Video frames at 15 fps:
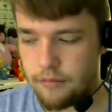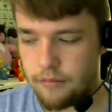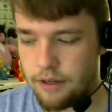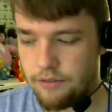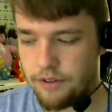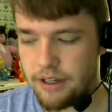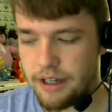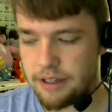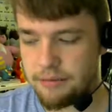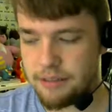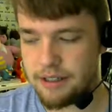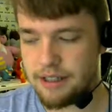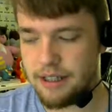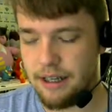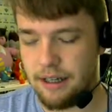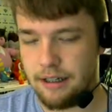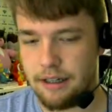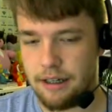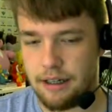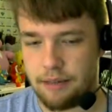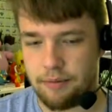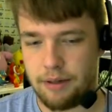If you guys missed that,
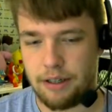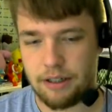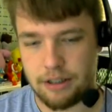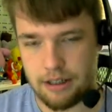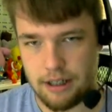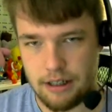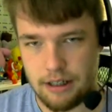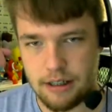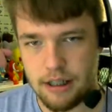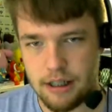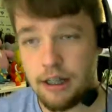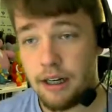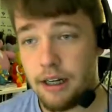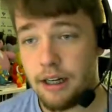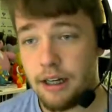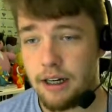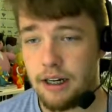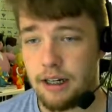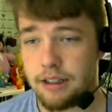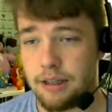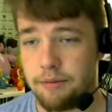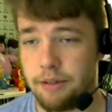I apologize.
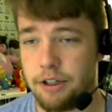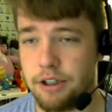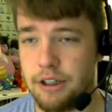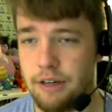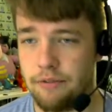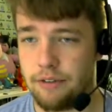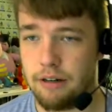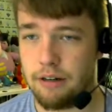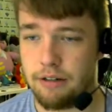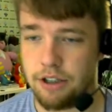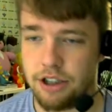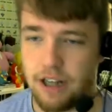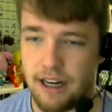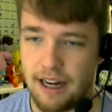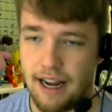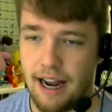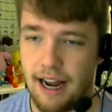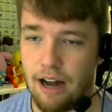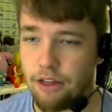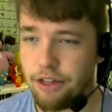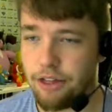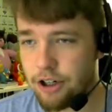That's something you should definitely go and check
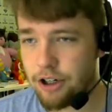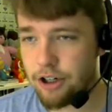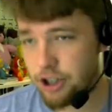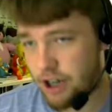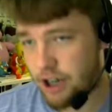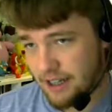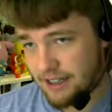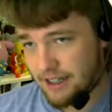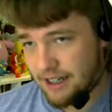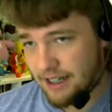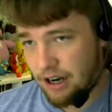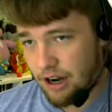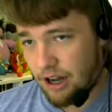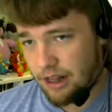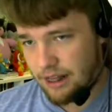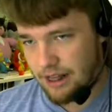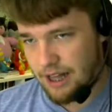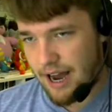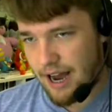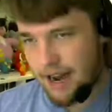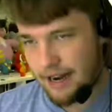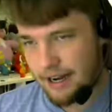out. Thundershock did a
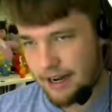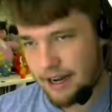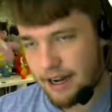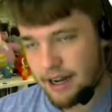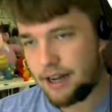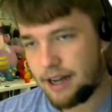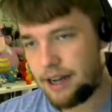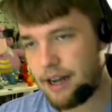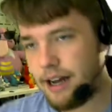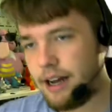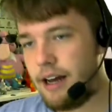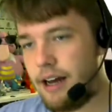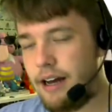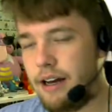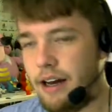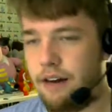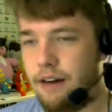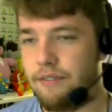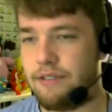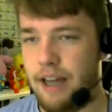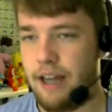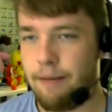lot
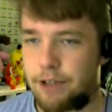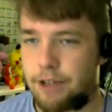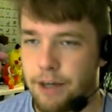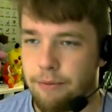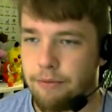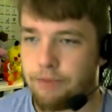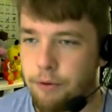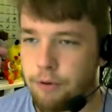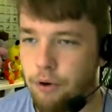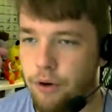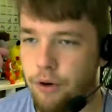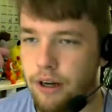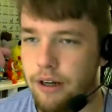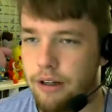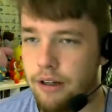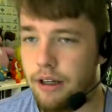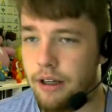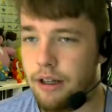of damage coming from Creel.